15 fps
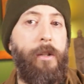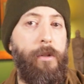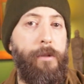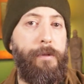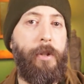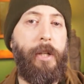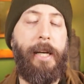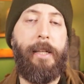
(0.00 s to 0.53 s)
don't
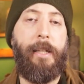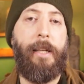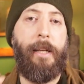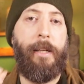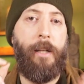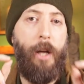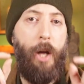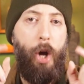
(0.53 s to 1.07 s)
forget
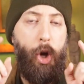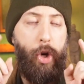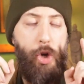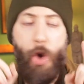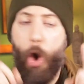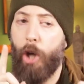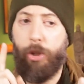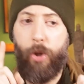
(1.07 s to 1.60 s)
that
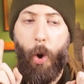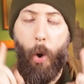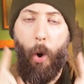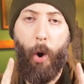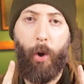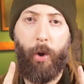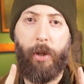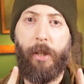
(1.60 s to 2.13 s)
not
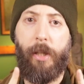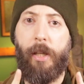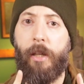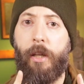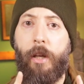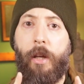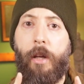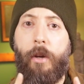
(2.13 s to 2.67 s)
only